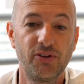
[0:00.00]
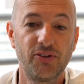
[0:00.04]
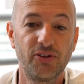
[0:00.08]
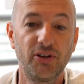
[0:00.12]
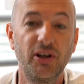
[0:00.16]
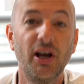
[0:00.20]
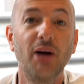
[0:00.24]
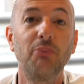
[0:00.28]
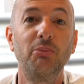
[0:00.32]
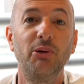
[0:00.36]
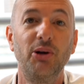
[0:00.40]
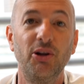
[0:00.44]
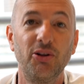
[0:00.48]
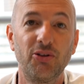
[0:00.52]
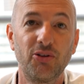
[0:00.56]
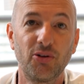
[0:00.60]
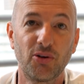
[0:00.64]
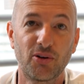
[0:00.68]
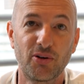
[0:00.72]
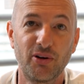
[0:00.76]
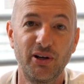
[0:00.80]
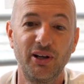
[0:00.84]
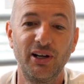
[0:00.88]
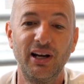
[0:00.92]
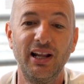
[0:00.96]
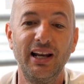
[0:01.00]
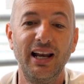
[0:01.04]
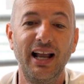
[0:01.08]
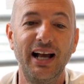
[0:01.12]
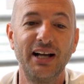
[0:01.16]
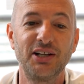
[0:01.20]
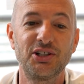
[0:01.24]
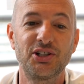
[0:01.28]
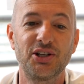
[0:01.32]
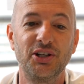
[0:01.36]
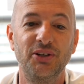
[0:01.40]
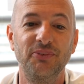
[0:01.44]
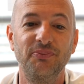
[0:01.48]
its gubernatorial
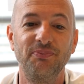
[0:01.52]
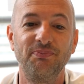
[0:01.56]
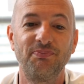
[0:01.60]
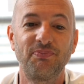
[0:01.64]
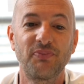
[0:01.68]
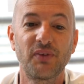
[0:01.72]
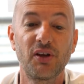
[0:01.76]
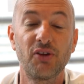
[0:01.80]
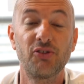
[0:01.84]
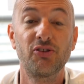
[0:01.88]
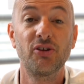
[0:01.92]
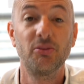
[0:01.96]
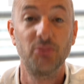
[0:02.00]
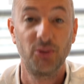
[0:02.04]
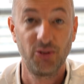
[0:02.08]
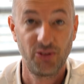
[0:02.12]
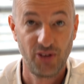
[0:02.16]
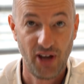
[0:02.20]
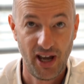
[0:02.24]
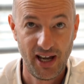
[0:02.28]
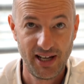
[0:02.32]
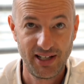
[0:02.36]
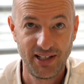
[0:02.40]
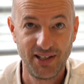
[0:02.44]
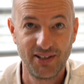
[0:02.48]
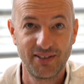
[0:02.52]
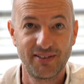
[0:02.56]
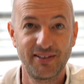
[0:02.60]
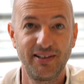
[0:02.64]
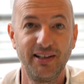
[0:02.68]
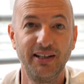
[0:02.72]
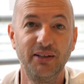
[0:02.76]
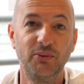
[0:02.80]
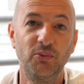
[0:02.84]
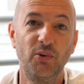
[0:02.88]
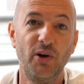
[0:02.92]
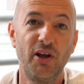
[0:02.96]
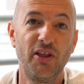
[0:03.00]
election
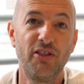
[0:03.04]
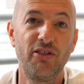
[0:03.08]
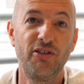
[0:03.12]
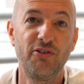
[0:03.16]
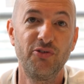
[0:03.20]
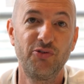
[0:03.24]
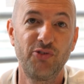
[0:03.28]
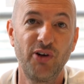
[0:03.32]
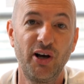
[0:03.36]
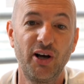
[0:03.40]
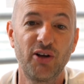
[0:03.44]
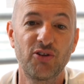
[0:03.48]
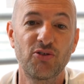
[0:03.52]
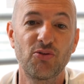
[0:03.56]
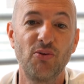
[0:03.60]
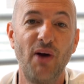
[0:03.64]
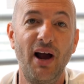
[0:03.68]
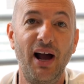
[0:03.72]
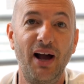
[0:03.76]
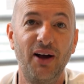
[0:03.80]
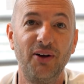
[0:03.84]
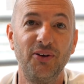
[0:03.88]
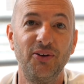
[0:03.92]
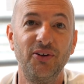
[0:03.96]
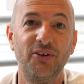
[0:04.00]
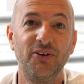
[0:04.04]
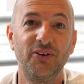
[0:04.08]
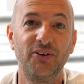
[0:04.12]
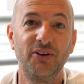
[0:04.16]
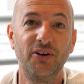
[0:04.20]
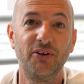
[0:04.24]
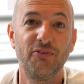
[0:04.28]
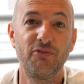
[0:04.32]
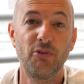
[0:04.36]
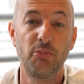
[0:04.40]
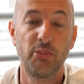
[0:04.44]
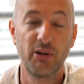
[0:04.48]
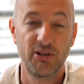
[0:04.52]
simultaneously with the first round
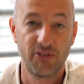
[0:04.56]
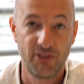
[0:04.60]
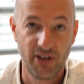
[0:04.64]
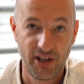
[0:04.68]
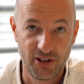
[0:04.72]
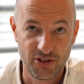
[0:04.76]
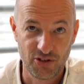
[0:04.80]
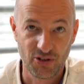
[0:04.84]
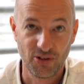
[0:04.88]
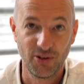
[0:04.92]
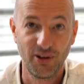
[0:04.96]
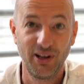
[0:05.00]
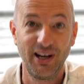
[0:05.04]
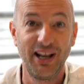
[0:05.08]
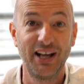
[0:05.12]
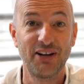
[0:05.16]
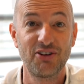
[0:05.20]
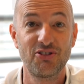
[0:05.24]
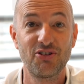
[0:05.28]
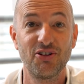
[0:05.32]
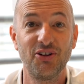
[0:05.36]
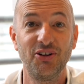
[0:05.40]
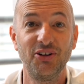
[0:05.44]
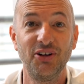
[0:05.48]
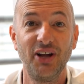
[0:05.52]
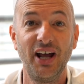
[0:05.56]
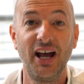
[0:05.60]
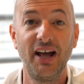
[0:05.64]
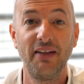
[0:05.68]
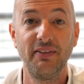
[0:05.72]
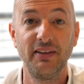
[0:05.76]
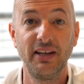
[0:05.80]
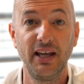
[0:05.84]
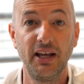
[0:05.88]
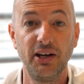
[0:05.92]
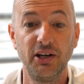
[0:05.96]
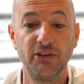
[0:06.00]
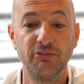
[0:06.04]
of the presidential election
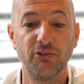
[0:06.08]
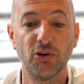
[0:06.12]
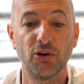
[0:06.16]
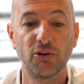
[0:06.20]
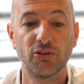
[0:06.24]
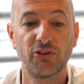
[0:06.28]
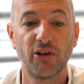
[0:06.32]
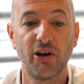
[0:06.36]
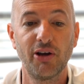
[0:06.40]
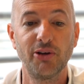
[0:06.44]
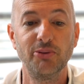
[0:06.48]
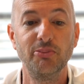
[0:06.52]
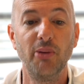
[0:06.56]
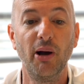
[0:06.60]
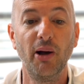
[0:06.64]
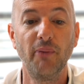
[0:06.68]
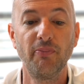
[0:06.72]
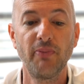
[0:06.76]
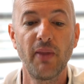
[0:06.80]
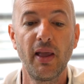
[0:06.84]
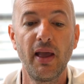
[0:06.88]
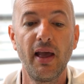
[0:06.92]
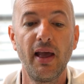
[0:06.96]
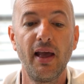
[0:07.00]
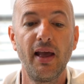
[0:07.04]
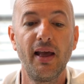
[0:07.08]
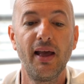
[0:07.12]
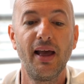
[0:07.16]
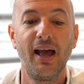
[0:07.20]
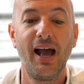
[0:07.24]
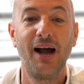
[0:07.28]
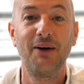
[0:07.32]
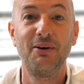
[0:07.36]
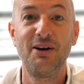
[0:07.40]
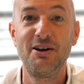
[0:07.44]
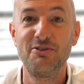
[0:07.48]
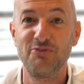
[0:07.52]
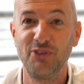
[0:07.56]
at the end of October.
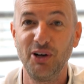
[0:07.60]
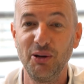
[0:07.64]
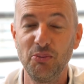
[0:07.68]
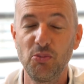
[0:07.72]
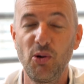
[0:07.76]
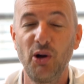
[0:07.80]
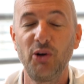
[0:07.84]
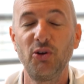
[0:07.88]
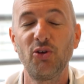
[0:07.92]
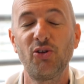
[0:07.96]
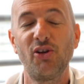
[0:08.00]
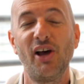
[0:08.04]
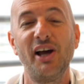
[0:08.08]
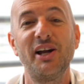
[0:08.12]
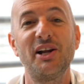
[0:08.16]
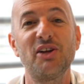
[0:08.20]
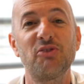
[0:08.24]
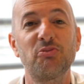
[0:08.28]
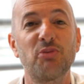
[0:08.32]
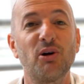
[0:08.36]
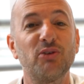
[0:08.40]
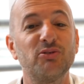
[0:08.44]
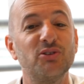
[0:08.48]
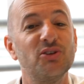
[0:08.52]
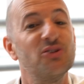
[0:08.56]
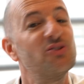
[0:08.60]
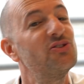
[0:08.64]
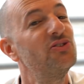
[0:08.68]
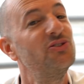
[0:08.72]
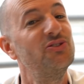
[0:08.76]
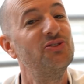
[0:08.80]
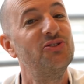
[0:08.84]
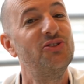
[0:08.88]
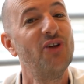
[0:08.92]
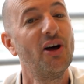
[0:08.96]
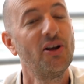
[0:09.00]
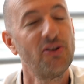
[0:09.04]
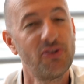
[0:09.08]
However, Buenos Aires province
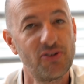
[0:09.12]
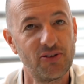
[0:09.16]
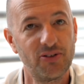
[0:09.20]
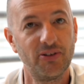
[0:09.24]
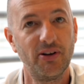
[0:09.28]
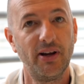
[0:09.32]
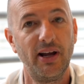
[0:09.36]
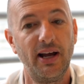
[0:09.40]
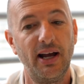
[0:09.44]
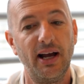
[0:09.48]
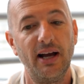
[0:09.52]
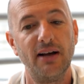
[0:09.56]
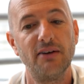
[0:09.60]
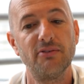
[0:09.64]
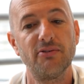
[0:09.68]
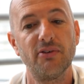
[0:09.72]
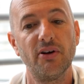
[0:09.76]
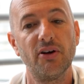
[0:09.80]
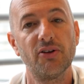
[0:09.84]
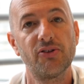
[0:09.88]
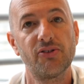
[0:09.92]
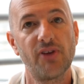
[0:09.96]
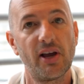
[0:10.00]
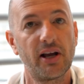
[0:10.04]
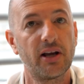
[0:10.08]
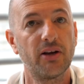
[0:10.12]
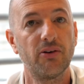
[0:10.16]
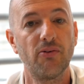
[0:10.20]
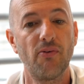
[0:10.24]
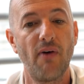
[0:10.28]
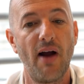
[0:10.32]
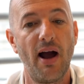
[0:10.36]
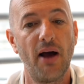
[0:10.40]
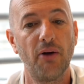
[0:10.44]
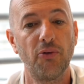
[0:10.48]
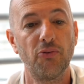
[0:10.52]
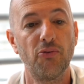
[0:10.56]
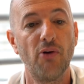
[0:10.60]
doesn't have a second
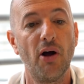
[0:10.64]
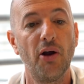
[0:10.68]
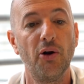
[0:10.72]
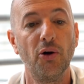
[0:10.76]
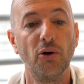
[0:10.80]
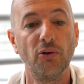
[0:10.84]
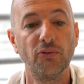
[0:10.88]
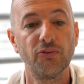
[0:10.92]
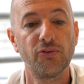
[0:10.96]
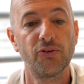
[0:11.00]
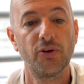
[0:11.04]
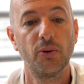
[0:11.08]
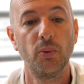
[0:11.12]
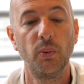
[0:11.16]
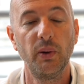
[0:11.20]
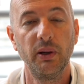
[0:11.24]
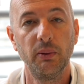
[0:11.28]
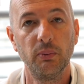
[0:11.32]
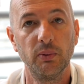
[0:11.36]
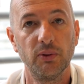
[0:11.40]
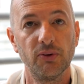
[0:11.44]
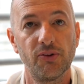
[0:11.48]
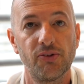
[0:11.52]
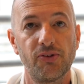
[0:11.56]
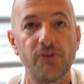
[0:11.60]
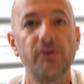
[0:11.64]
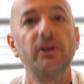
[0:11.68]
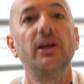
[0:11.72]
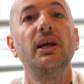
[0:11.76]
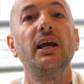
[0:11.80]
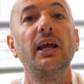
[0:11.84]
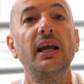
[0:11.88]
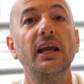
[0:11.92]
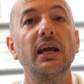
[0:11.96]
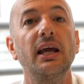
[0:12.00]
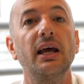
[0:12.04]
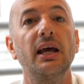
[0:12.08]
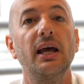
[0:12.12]
round runoff, so we will
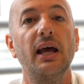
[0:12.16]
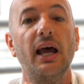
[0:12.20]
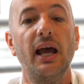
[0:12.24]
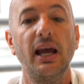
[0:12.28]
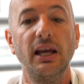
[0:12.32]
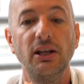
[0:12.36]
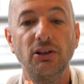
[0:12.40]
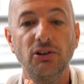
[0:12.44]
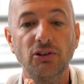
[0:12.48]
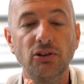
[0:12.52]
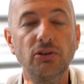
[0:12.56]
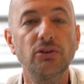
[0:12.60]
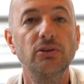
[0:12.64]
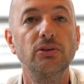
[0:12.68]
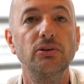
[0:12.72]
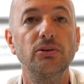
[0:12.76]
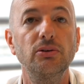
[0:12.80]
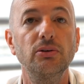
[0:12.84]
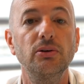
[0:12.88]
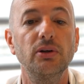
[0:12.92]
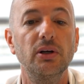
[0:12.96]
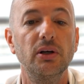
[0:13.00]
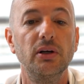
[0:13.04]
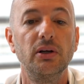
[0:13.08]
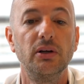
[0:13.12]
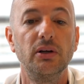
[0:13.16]
see a new